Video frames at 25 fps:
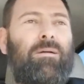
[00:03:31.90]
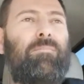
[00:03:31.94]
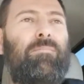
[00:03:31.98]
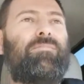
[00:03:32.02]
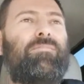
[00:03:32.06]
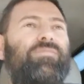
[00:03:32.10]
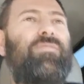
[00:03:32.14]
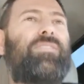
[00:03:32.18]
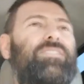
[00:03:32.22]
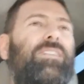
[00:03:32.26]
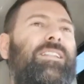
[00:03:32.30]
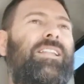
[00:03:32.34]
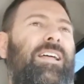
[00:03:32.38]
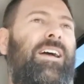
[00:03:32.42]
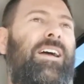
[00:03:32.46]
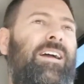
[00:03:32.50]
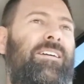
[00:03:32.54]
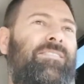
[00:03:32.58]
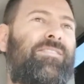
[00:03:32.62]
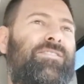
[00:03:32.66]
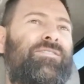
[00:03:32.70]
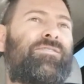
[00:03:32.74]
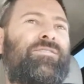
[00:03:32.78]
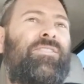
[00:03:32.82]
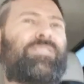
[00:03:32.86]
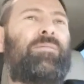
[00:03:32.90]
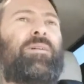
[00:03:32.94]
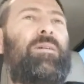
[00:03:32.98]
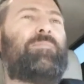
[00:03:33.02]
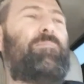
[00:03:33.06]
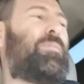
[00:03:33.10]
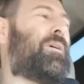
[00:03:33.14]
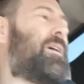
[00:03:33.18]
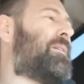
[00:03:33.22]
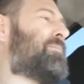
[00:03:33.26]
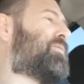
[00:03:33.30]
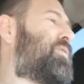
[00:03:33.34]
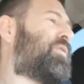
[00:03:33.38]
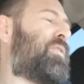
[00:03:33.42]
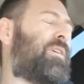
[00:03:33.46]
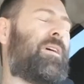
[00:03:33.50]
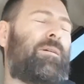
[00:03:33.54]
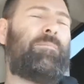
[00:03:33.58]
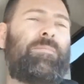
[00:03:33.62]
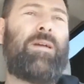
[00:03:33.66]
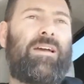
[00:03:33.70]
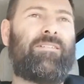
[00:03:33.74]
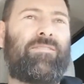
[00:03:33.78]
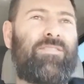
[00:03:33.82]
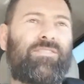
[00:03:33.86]
Pumped for the live stream. I'm pumped
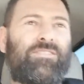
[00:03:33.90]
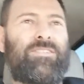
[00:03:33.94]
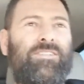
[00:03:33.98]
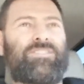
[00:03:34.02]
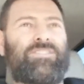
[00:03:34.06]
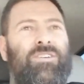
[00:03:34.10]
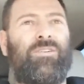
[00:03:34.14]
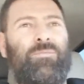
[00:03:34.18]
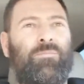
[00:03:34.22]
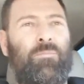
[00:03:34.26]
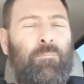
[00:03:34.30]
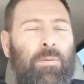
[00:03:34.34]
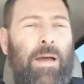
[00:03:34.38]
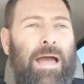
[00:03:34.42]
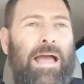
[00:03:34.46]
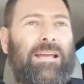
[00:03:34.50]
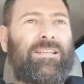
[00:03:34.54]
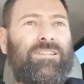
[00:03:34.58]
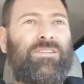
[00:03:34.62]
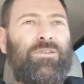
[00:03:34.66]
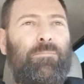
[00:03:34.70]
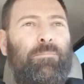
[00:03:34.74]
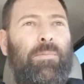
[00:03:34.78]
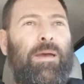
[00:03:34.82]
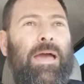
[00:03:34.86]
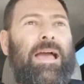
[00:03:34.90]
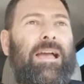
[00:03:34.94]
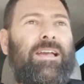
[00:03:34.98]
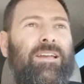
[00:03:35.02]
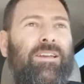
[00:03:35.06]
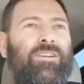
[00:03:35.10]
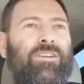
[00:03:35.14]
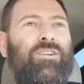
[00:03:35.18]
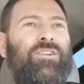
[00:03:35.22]
too. I'm having just back-to-back